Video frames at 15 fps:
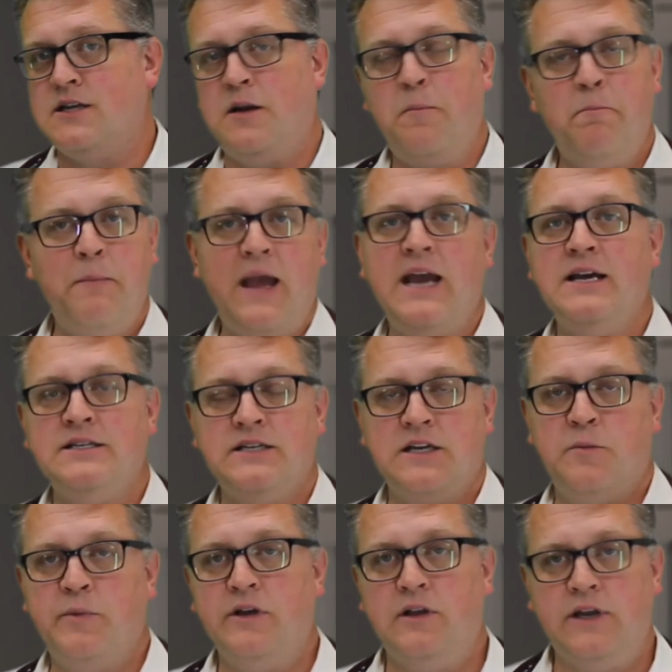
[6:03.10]
amazing
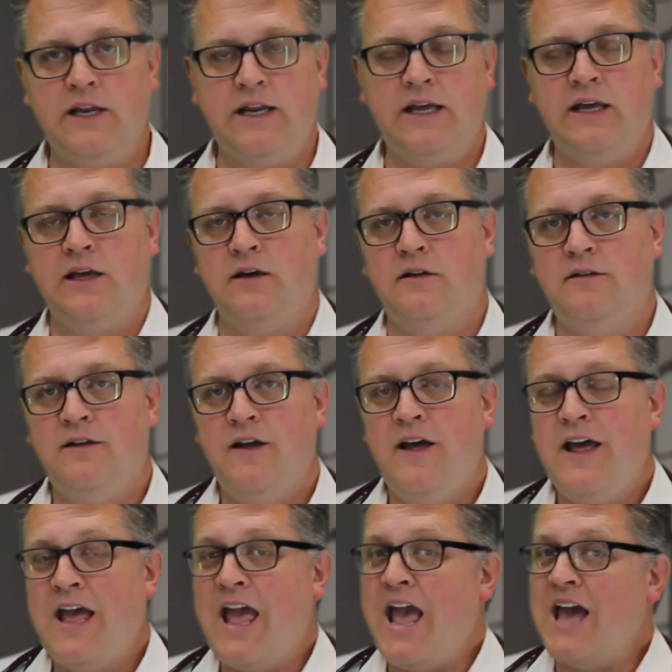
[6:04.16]
ability to heal.
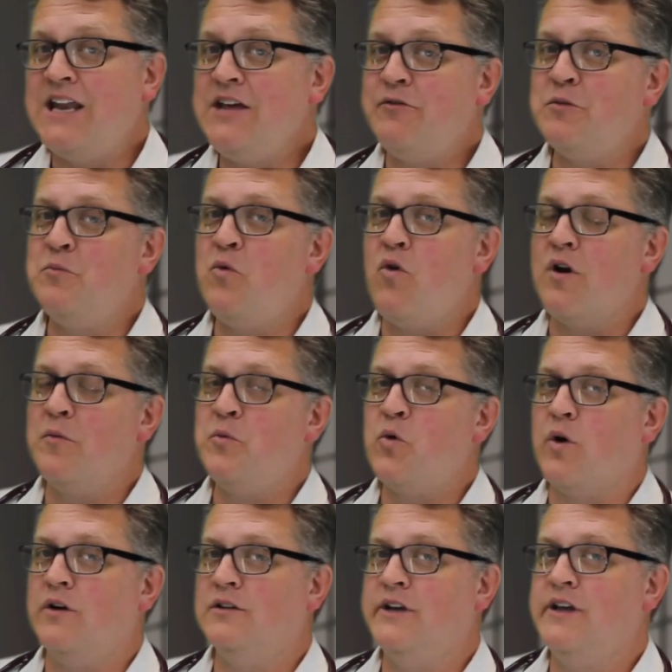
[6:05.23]
And even more
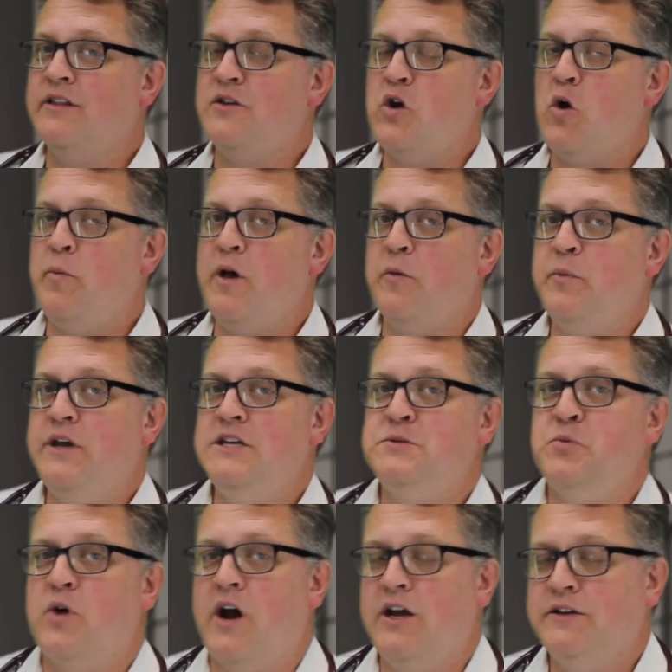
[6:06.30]
importantly, the Nobel Peace
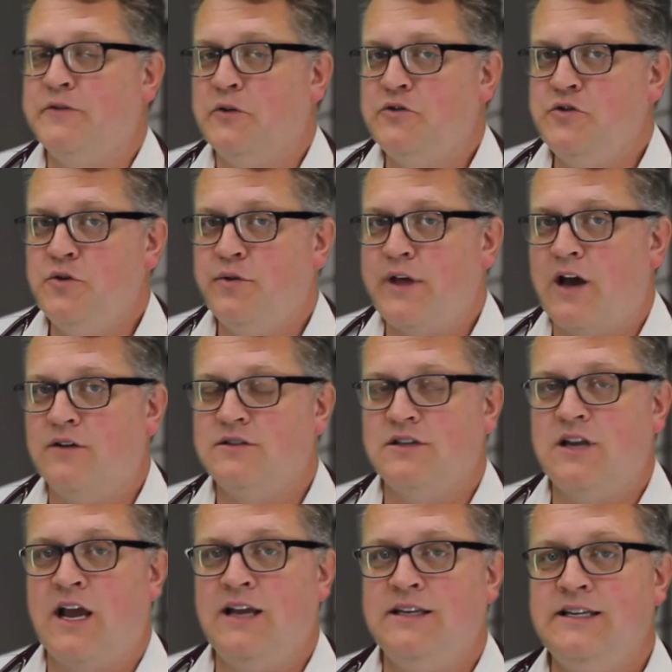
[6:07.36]
Prize for
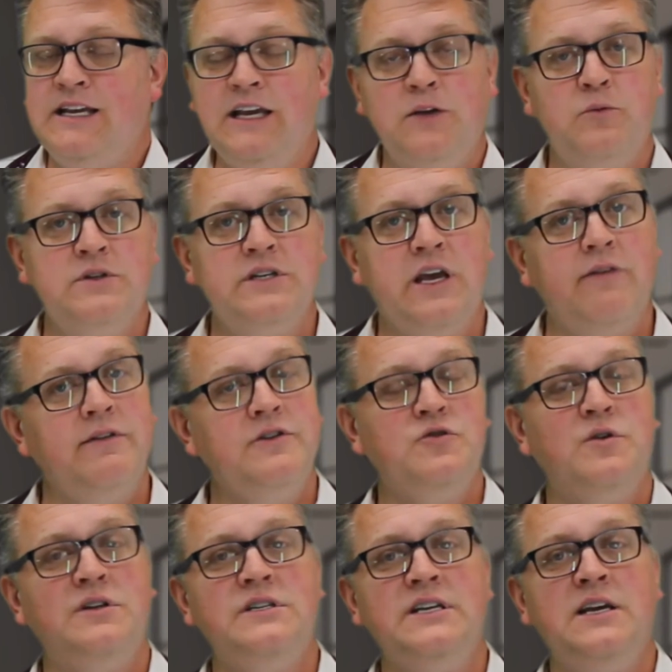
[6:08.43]
2019 was given
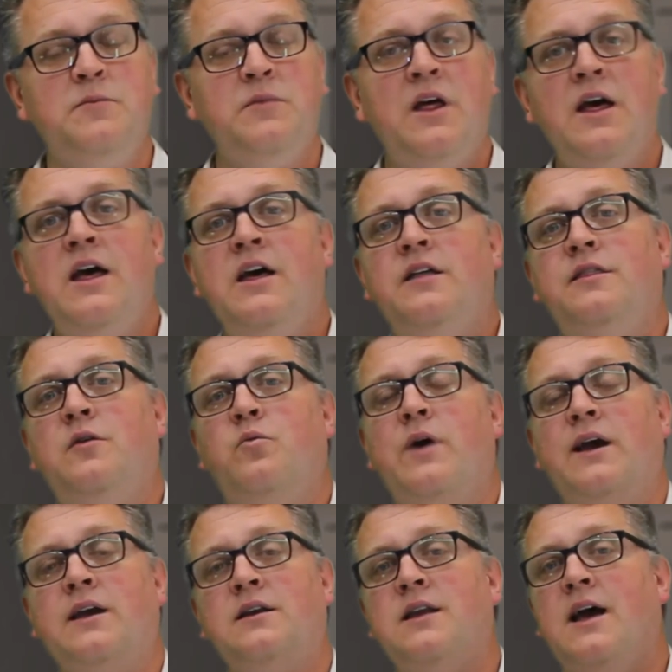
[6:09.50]
to a team that
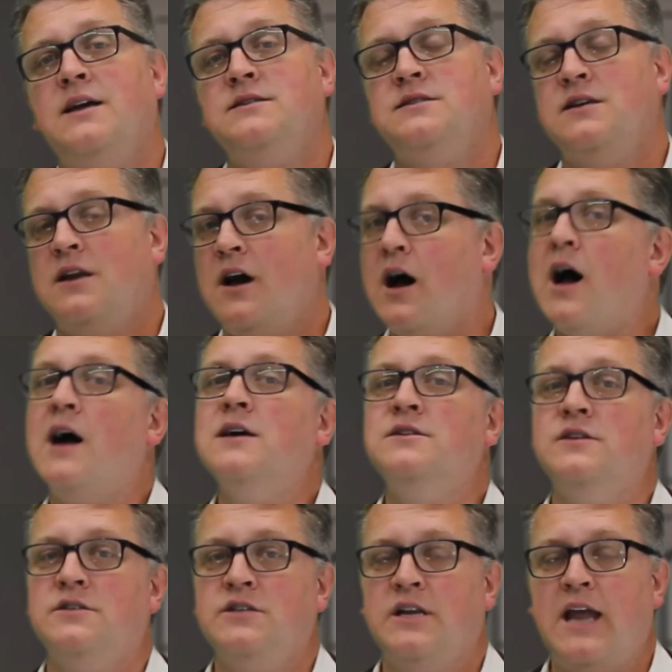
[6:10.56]
recognized that
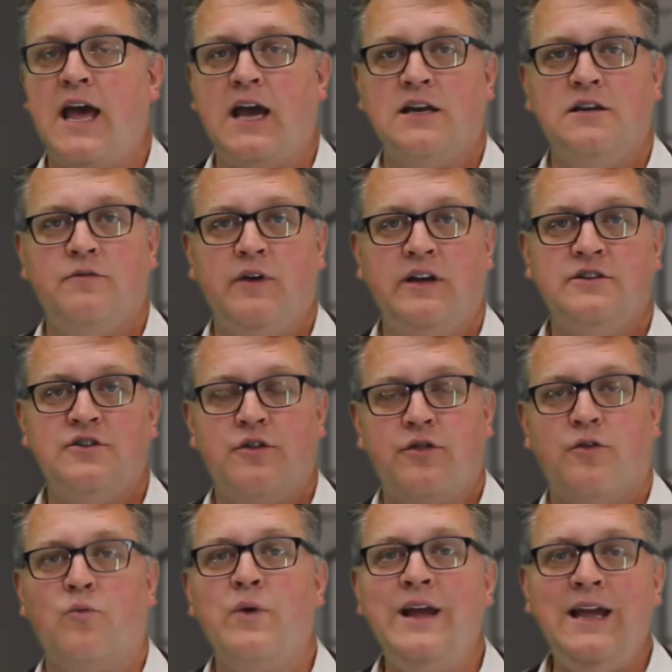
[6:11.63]
oxygen activates
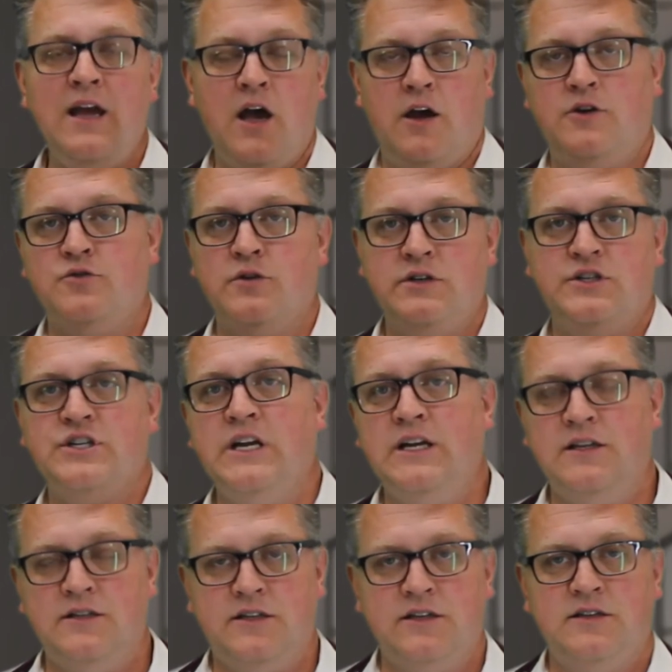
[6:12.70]
300
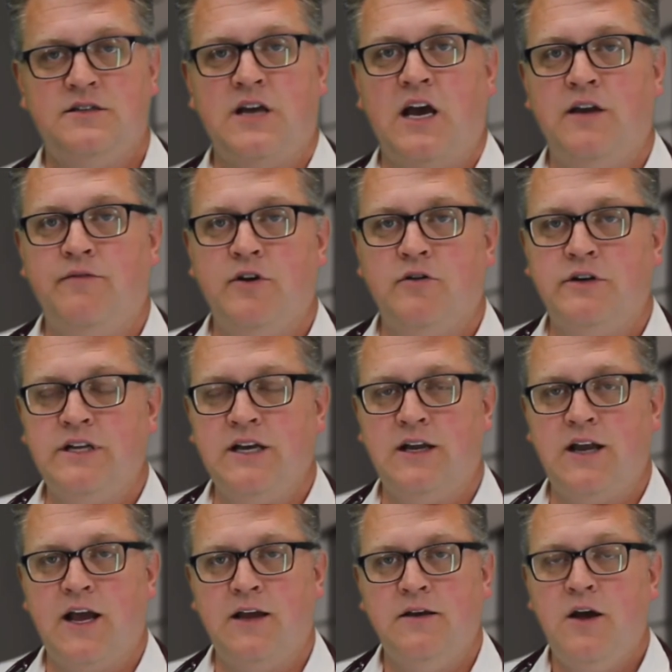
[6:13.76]
genes inside of your
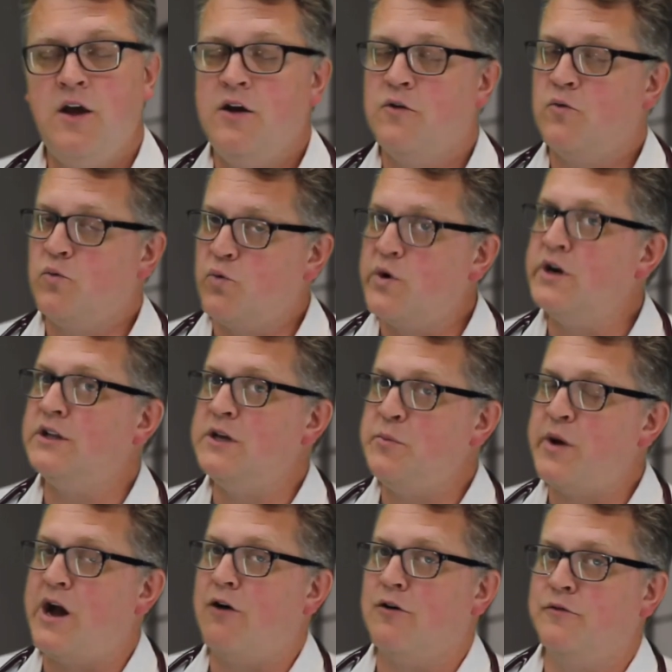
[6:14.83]
DNA. Really
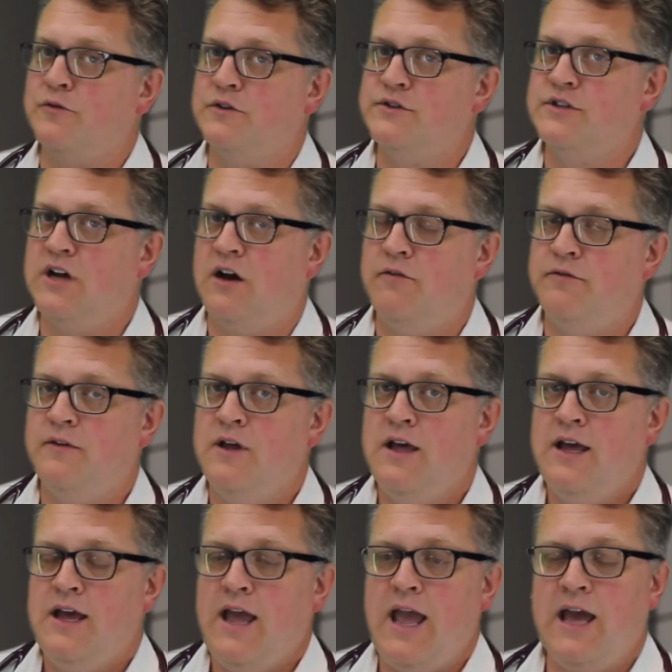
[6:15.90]
powerful stuff.
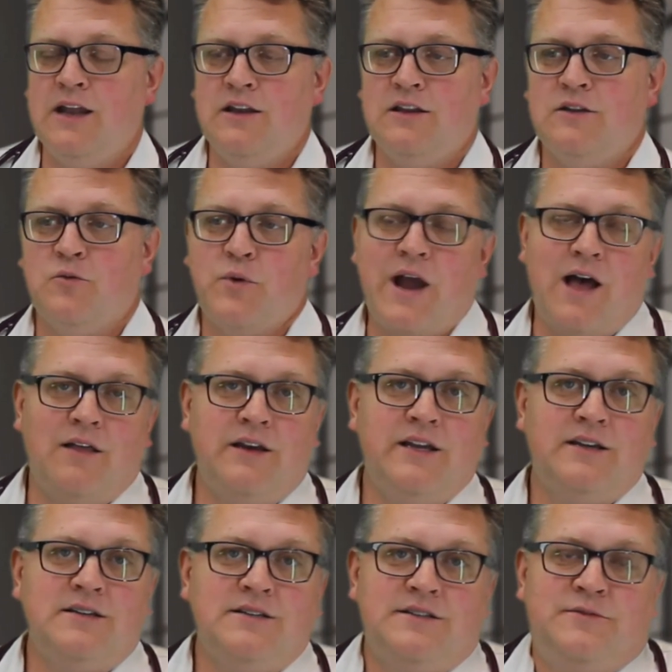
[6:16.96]
And the reality
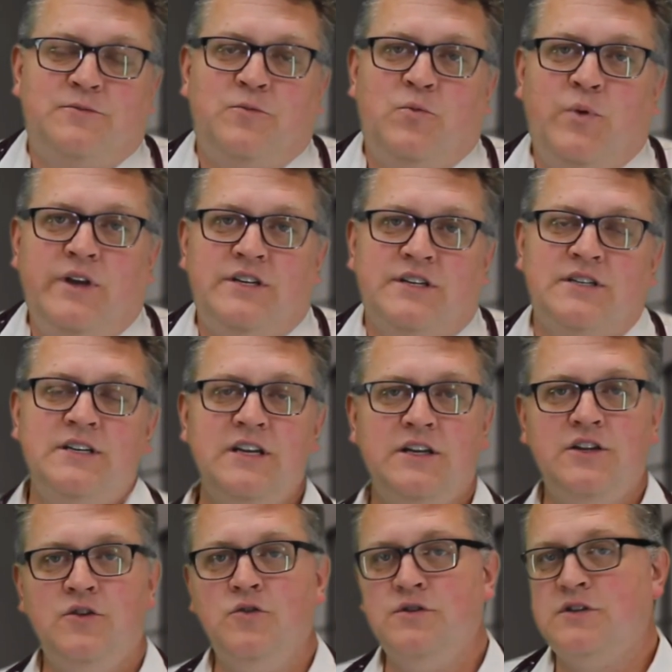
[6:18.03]
is, we just need
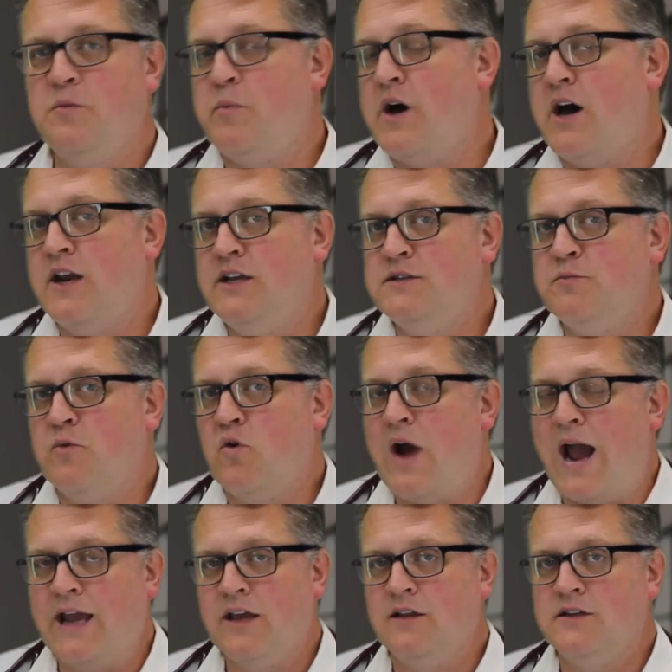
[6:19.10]
to use the body's
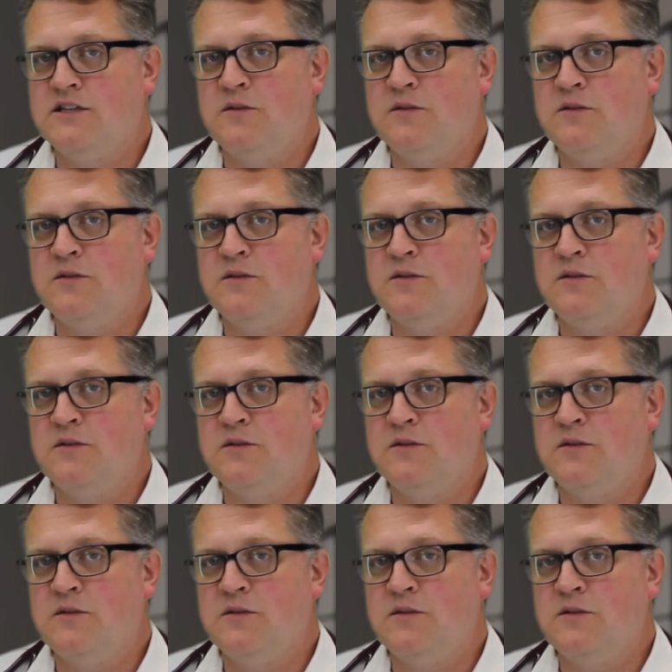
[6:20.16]
miraculous